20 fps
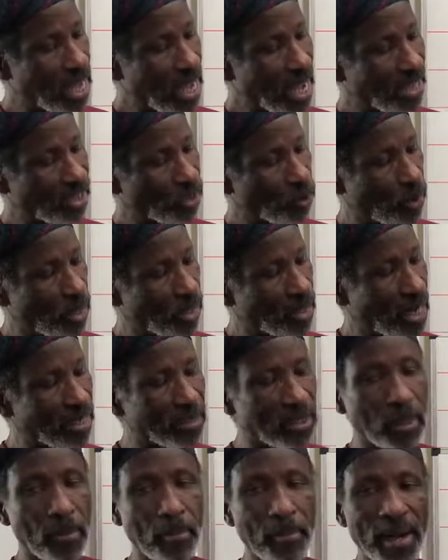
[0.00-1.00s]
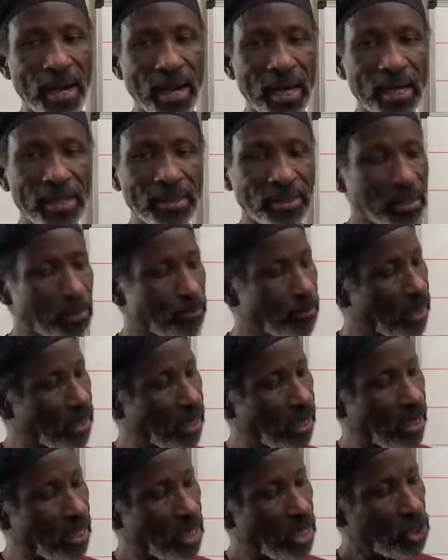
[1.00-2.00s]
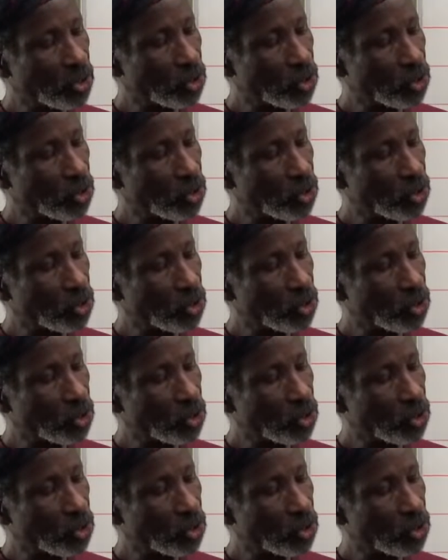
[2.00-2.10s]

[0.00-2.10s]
Hence, we are writing ba separately.